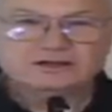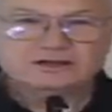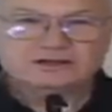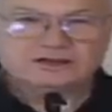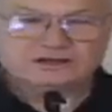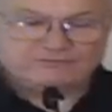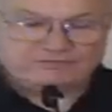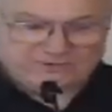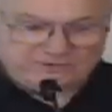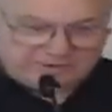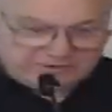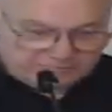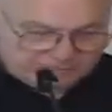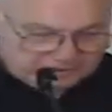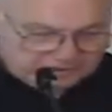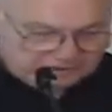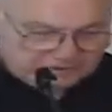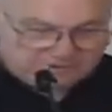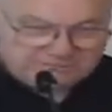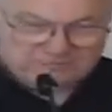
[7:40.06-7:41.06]
If you're in the
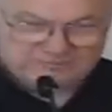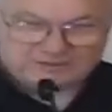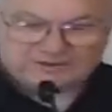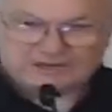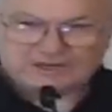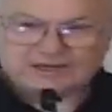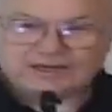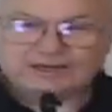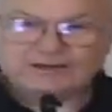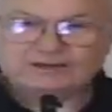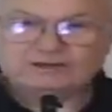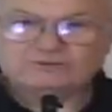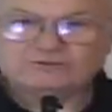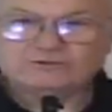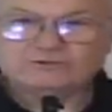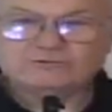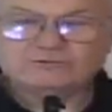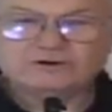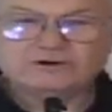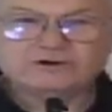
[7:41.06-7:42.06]
middle of the county
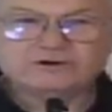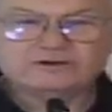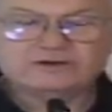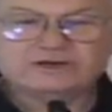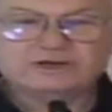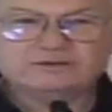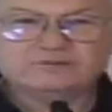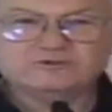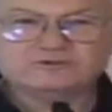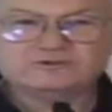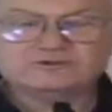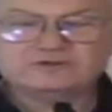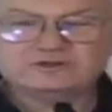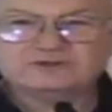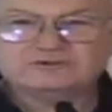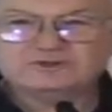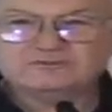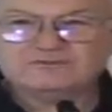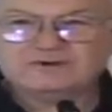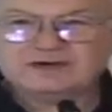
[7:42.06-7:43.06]
where the water table is
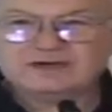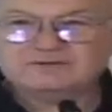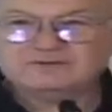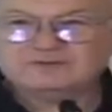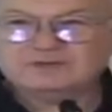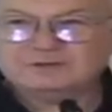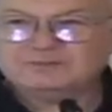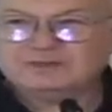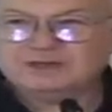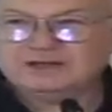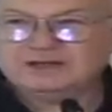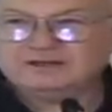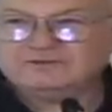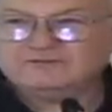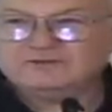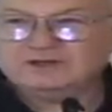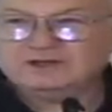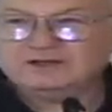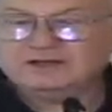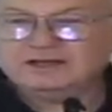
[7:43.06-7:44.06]
65, 70, 80
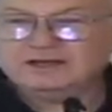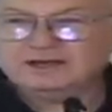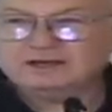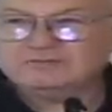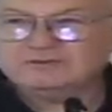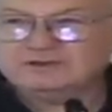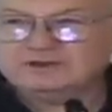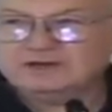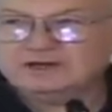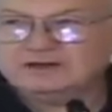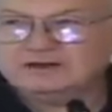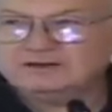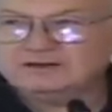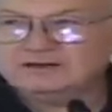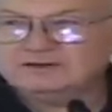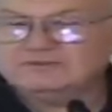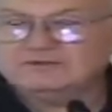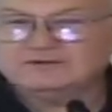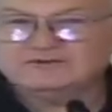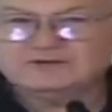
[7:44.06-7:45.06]
feet down, well, you got a
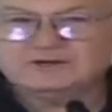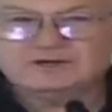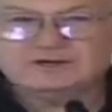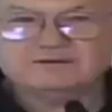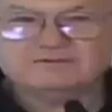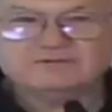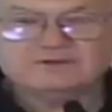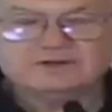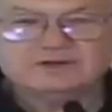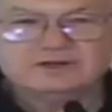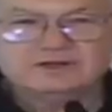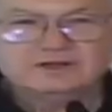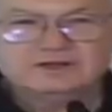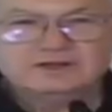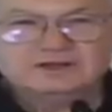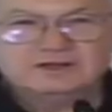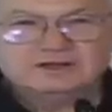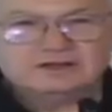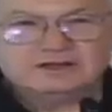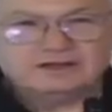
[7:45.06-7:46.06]
different set of
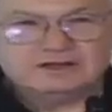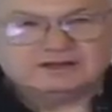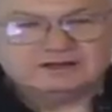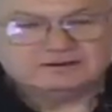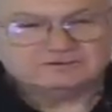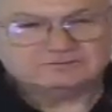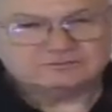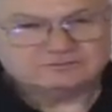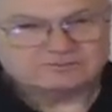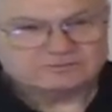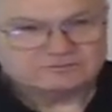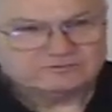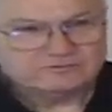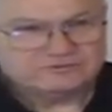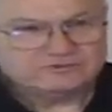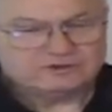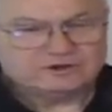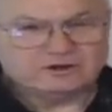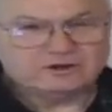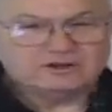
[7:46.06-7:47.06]

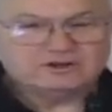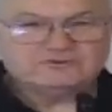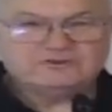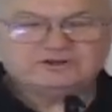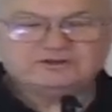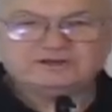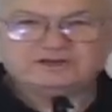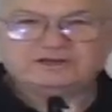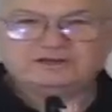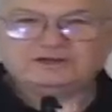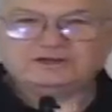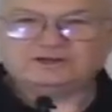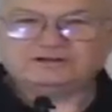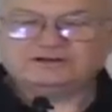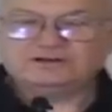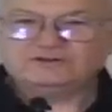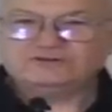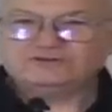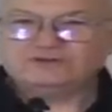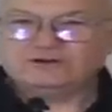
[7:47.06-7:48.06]
geology that you can
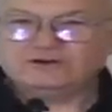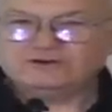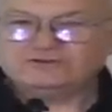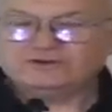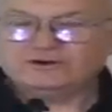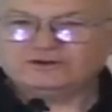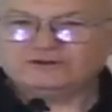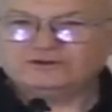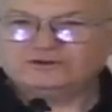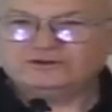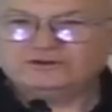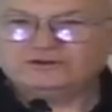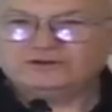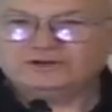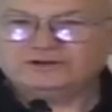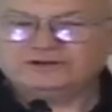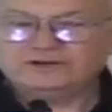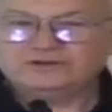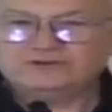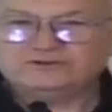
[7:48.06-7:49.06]
discharge onto, and
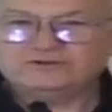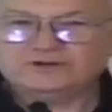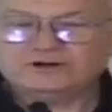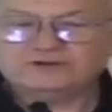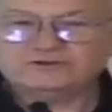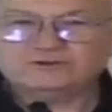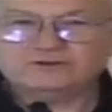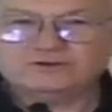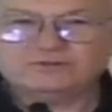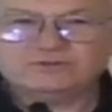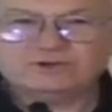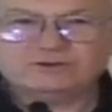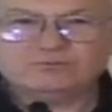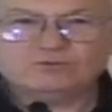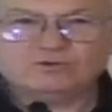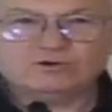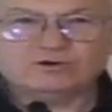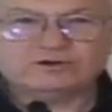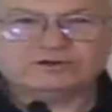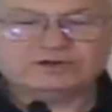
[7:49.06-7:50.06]
you can discharge a little bit
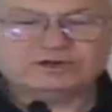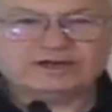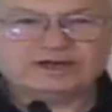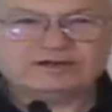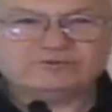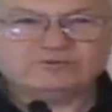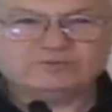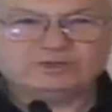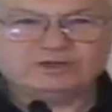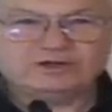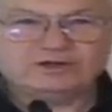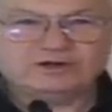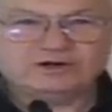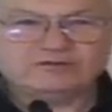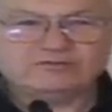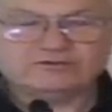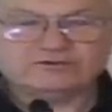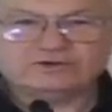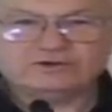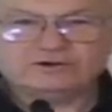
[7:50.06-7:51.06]
more. You have to be
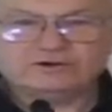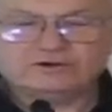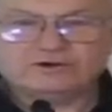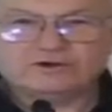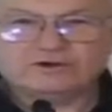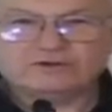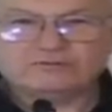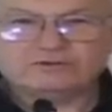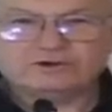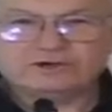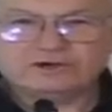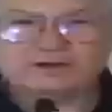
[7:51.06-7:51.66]
careful. You do not want